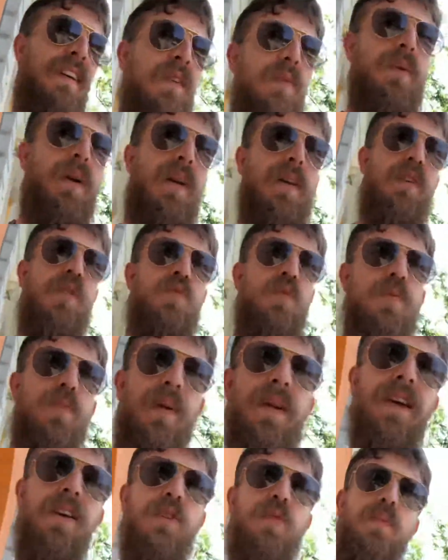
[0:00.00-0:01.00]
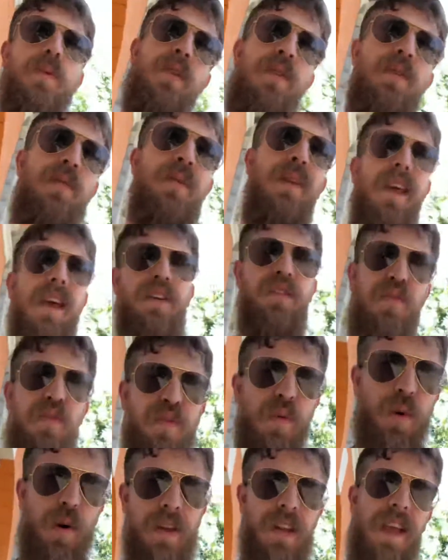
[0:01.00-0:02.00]
well, his replacement only has
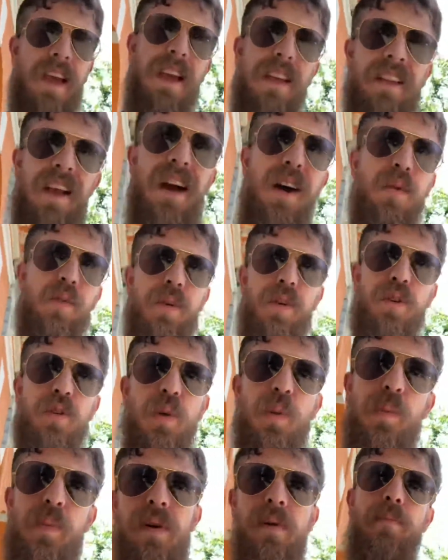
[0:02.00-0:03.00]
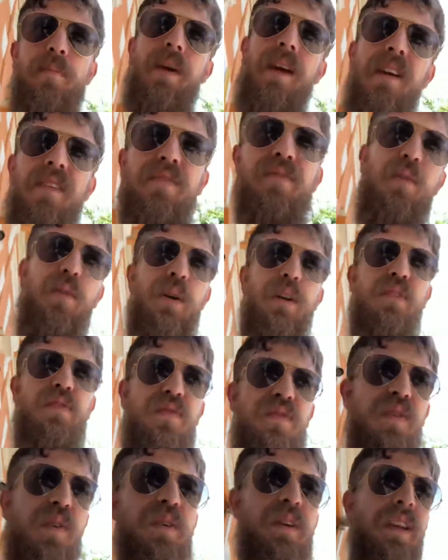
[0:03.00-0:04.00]
48 hours to prepare for his
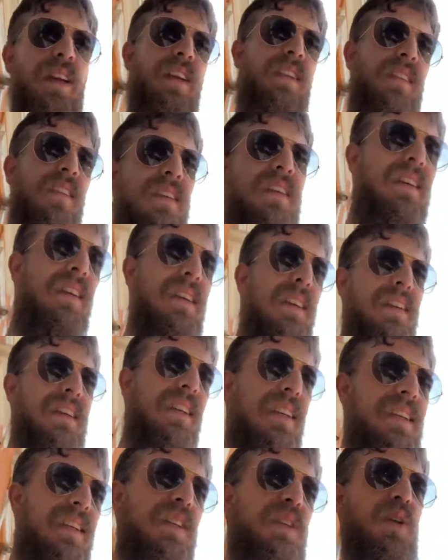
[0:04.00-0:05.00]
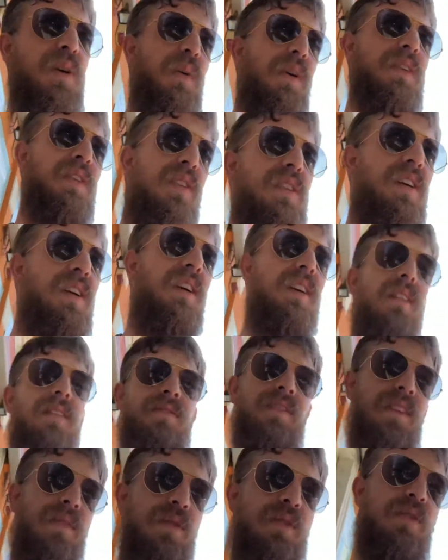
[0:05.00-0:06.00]
verdict. So it's a very